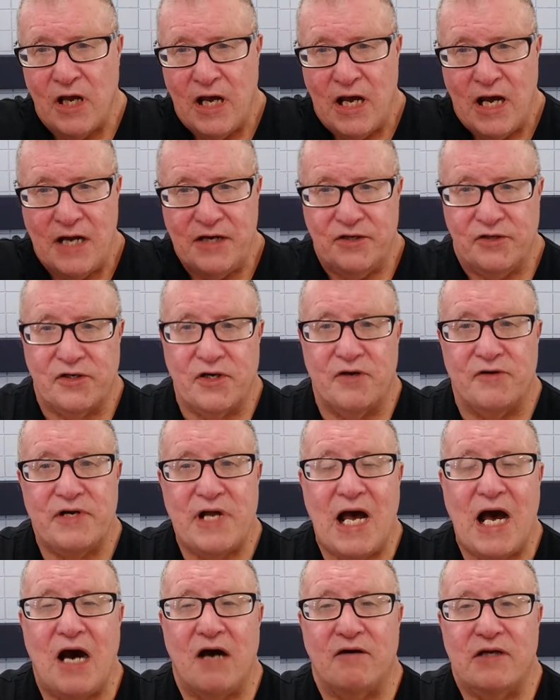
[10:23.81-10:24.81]
and you go
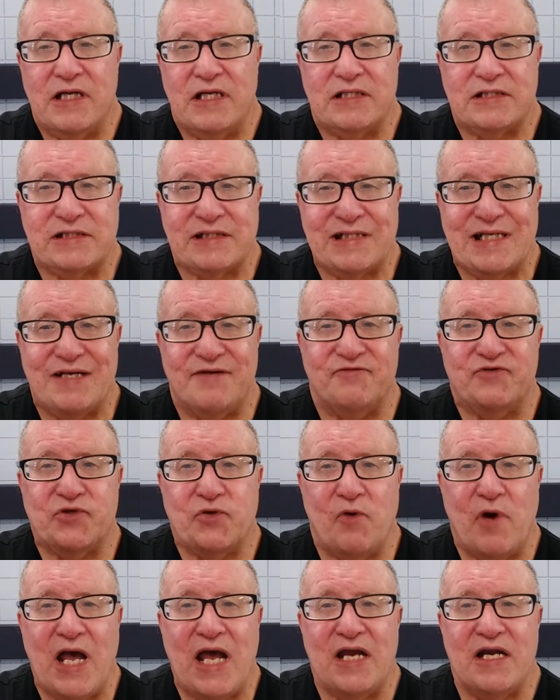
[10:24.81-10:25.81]
down and it gives
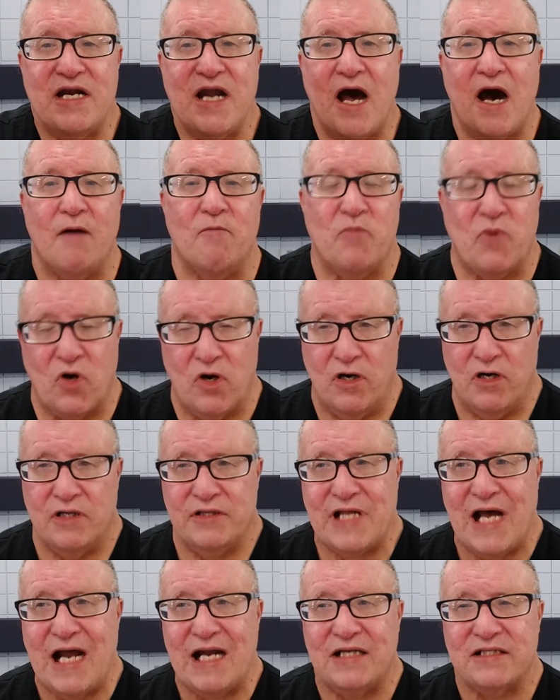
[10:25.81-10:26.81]
you a number.
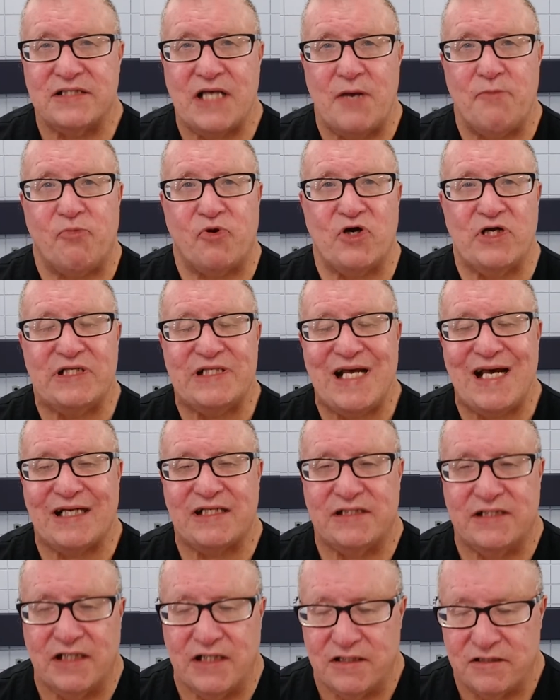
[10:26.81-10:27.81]
That is a
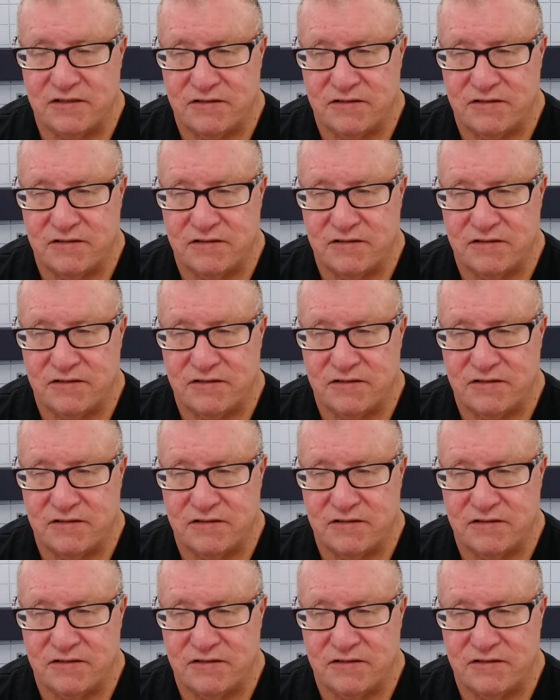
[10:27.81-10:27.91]
predicted.